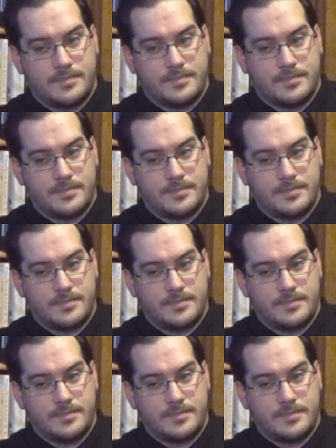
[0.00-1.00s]

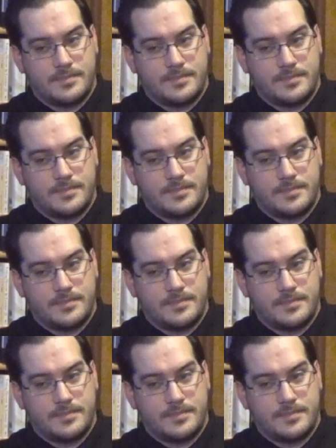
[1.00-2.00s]

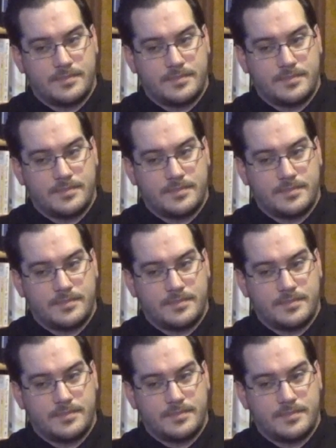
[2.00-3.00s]

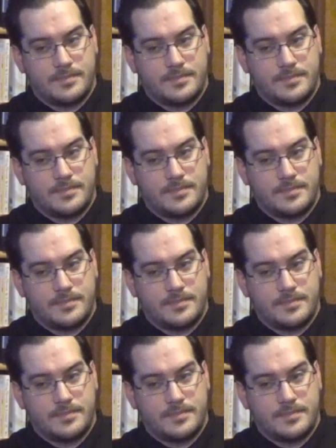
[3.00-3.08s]
(no one is talking)